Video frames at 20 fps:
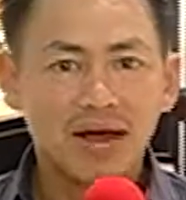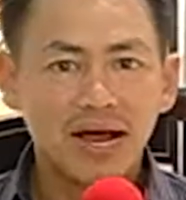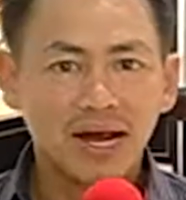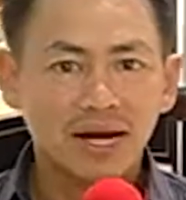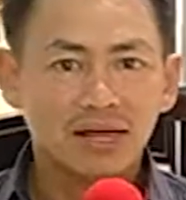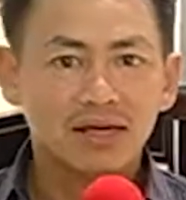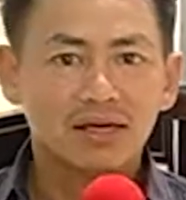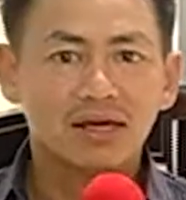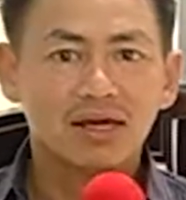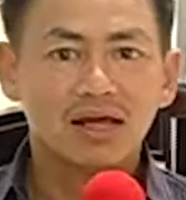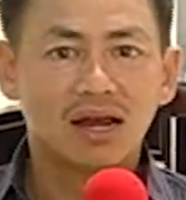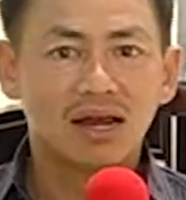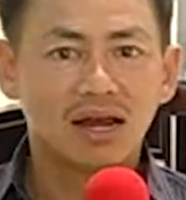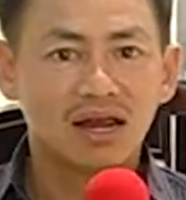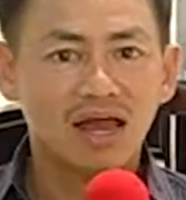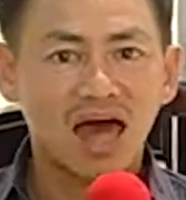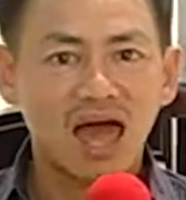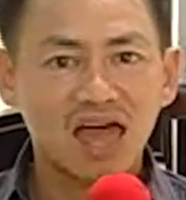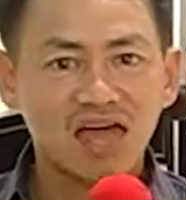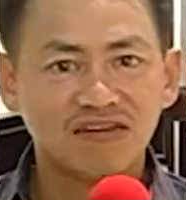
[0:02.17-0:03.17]
back here
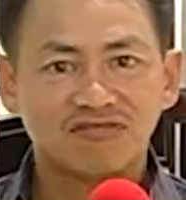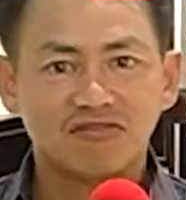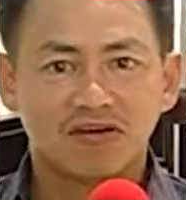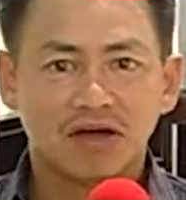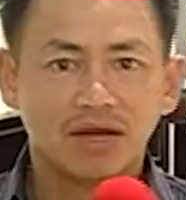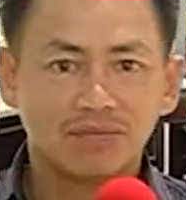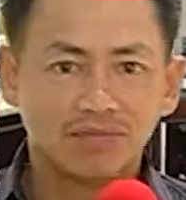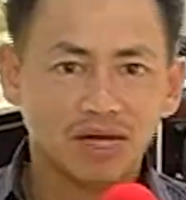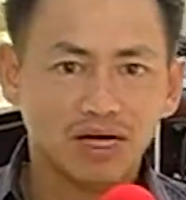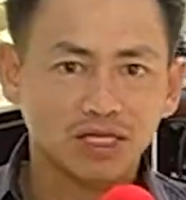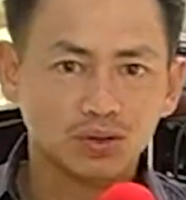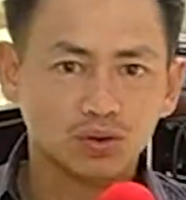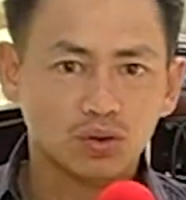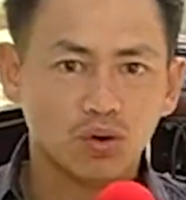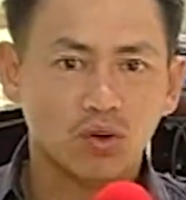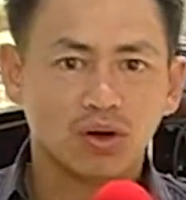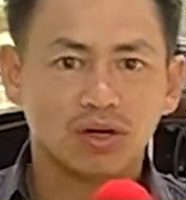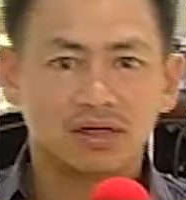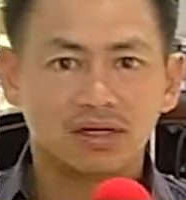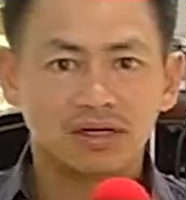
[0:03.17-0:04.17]
live at my
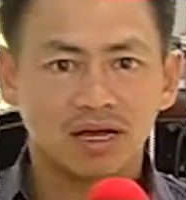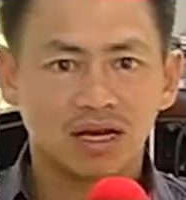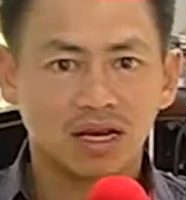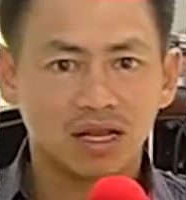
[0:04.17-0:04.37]
store in